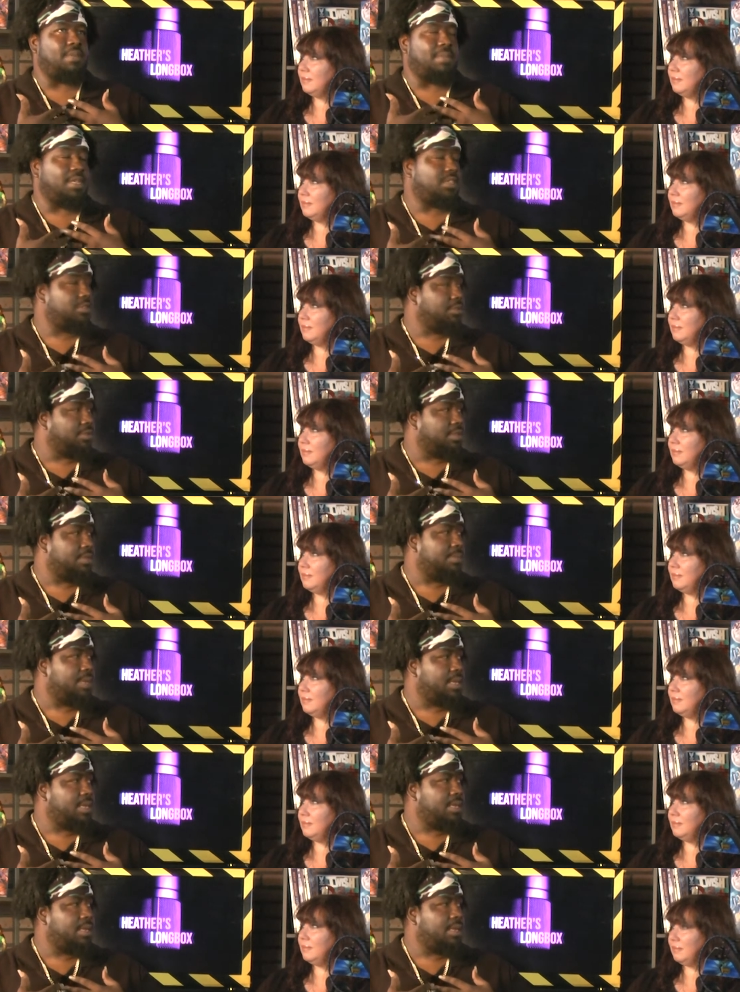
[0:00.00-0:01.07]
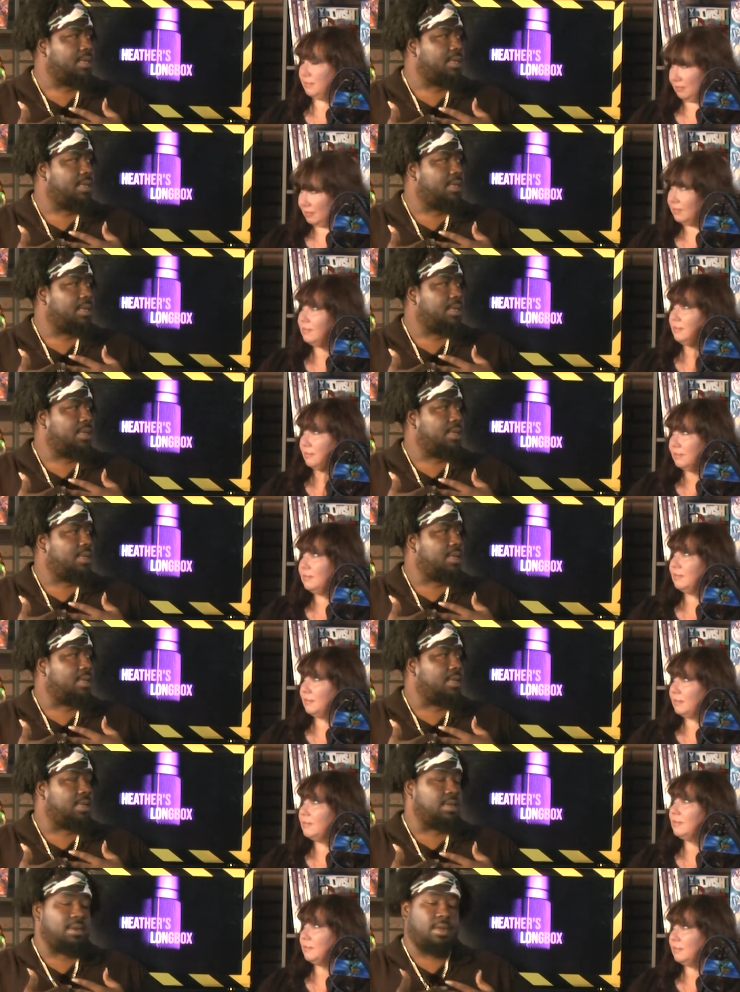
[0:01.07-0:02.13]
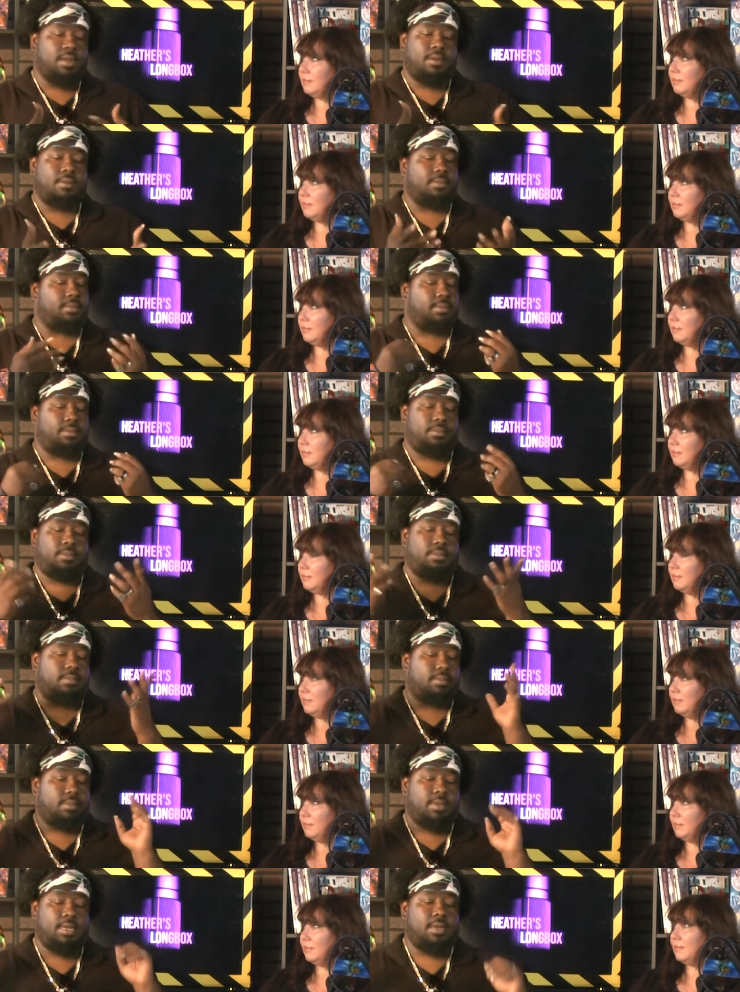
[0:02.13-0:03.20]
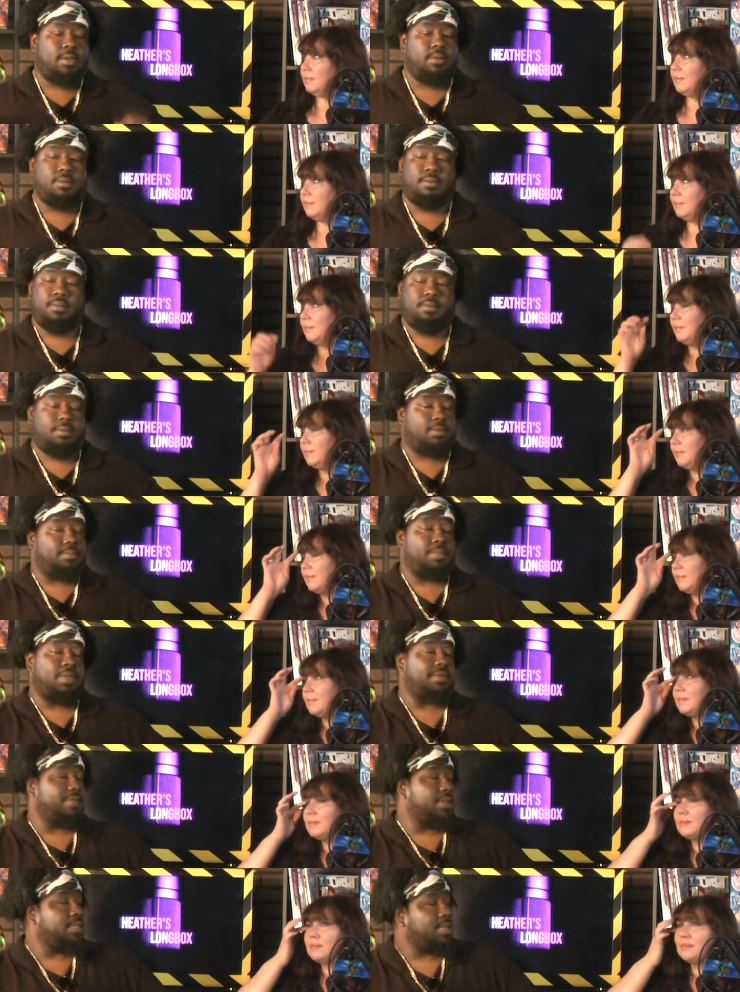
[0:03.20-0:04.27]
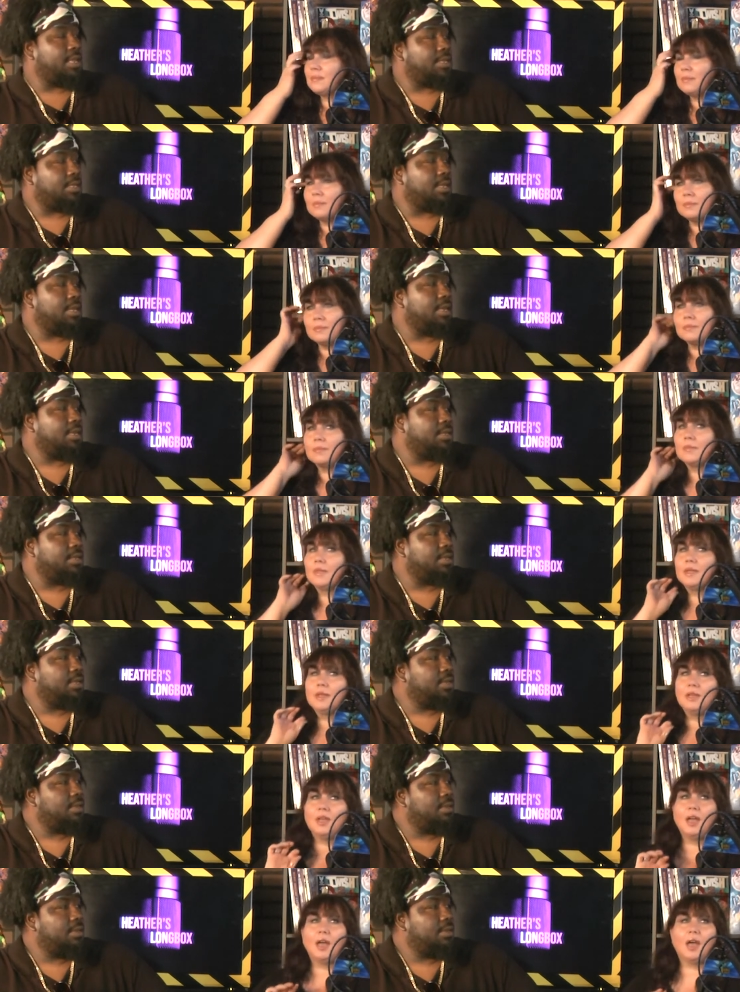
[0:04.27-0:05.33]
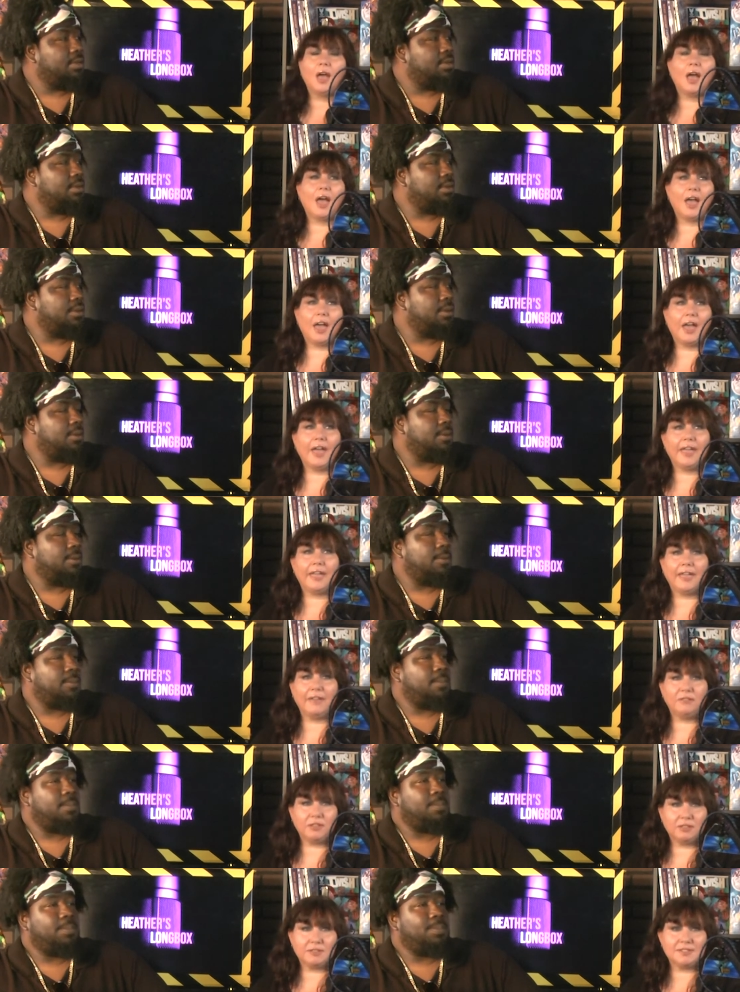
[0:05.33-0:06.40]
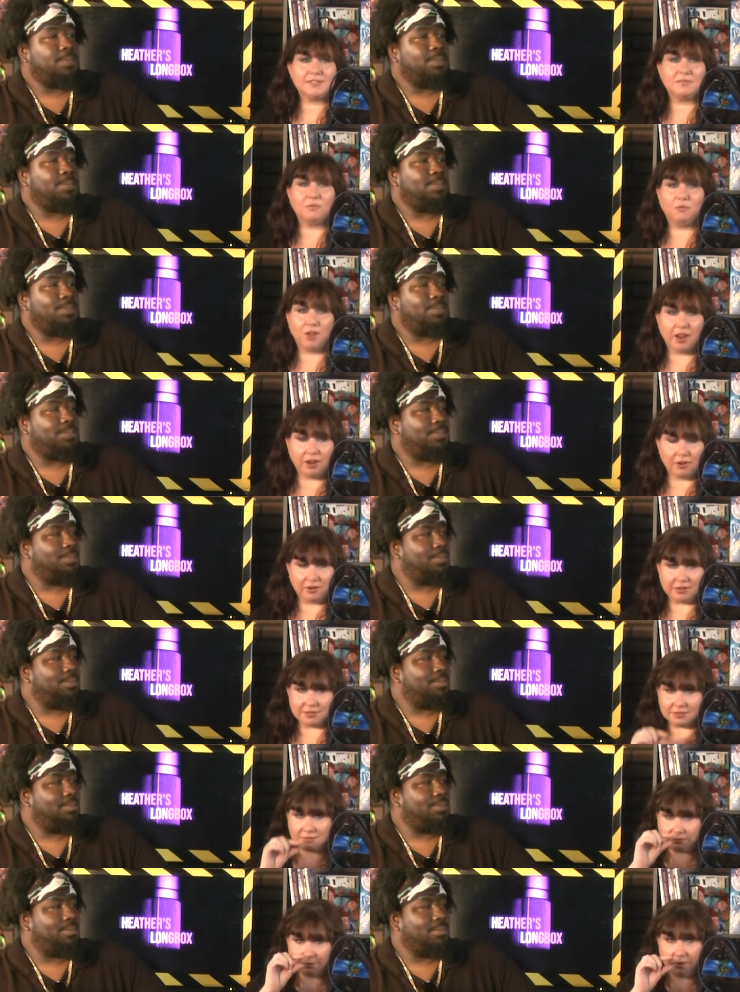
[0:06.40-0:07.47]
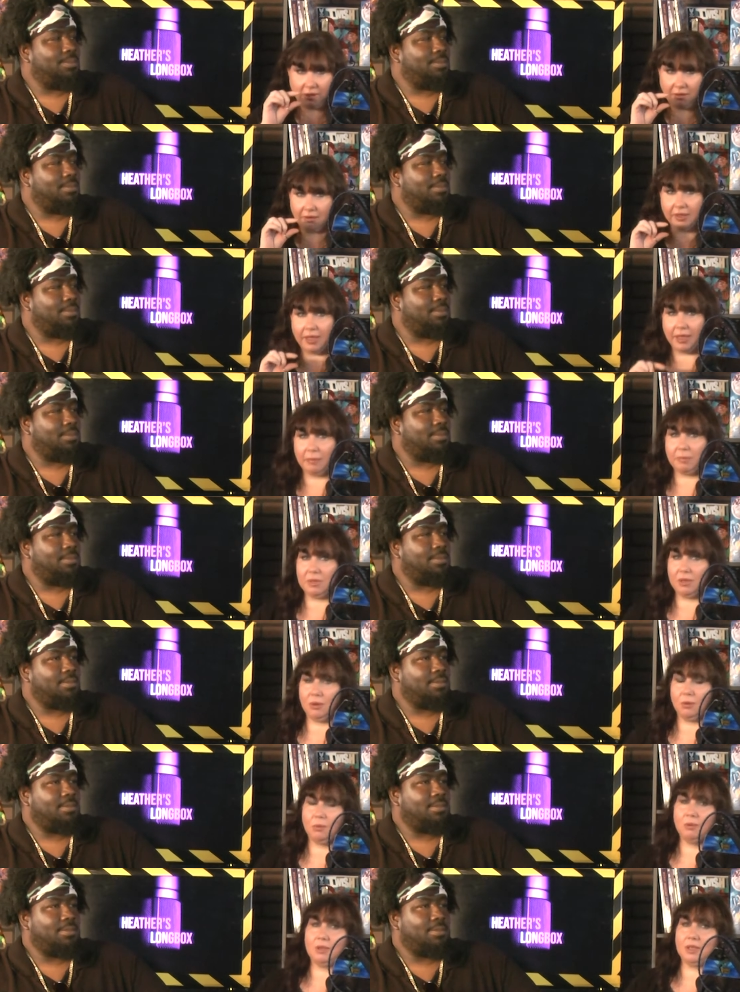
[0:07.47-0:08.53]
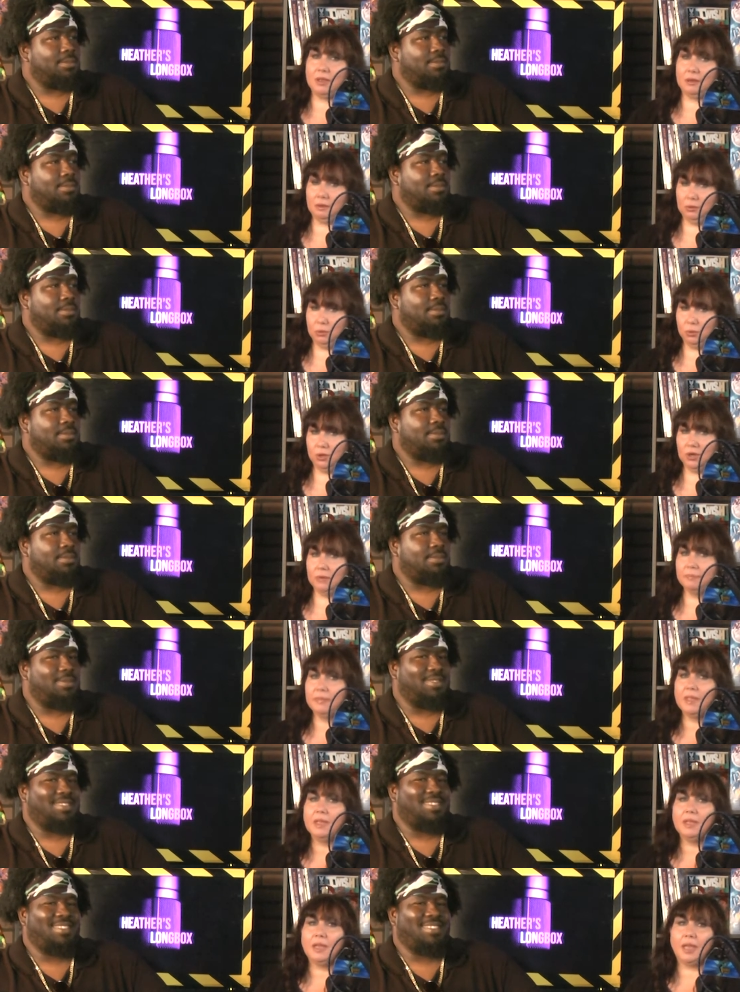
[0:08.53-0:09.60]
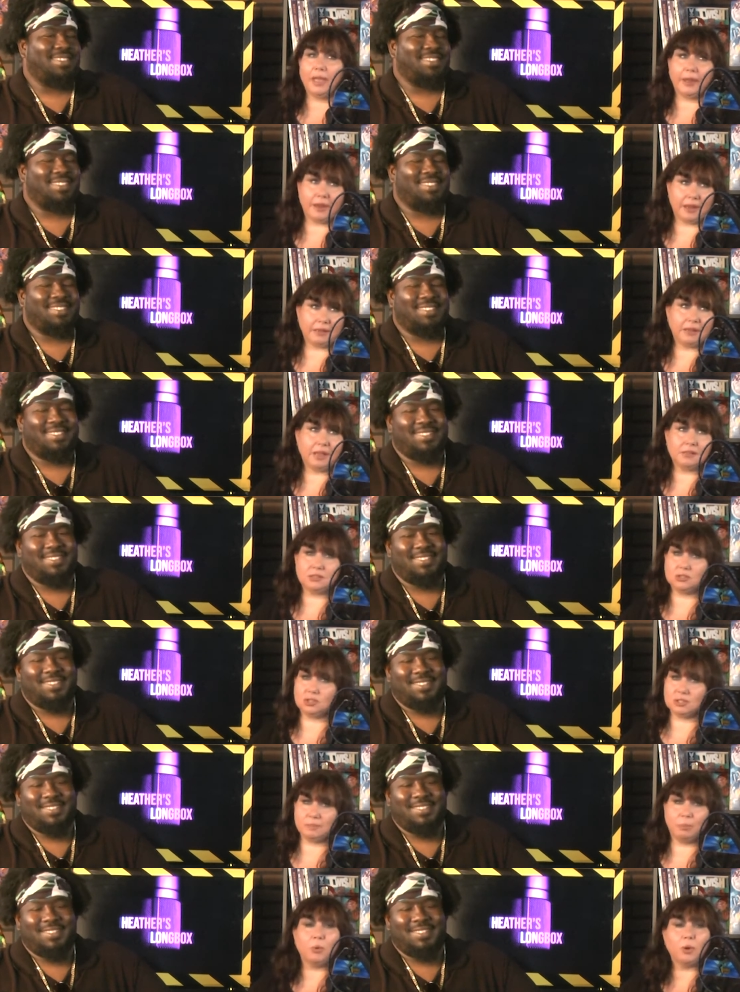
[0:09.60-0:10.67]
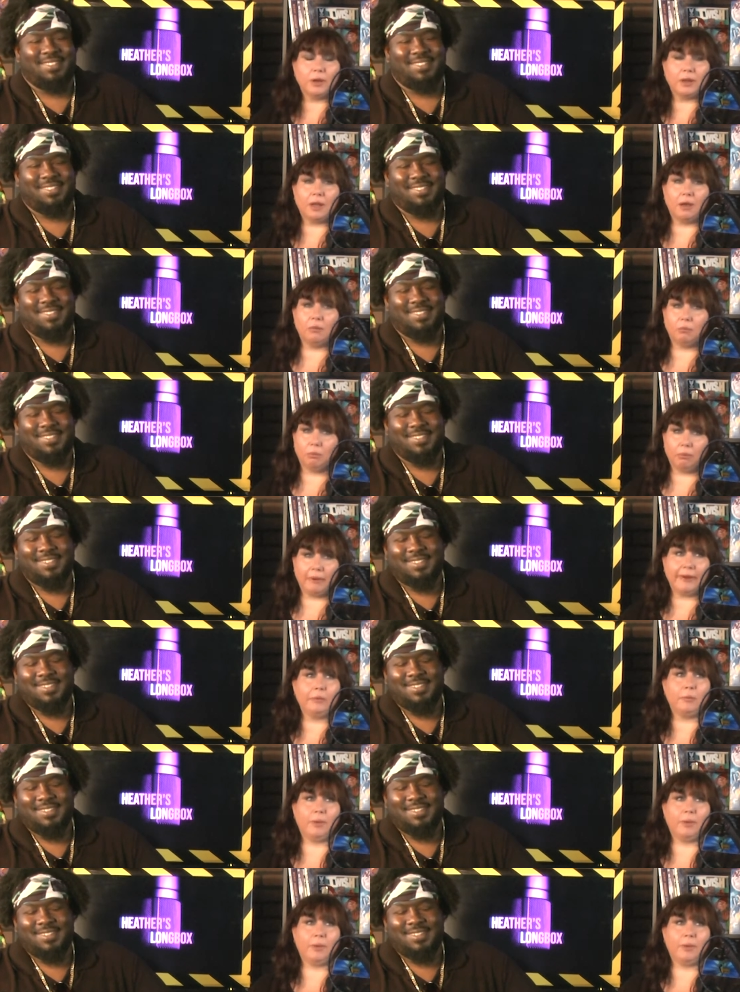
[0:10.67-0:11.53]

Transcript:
Speaker 1: and be true to me, you know, it'll be fantastic, actually.
Speaker 2: I have a very small cameo in Lure, and I'd like to just point out right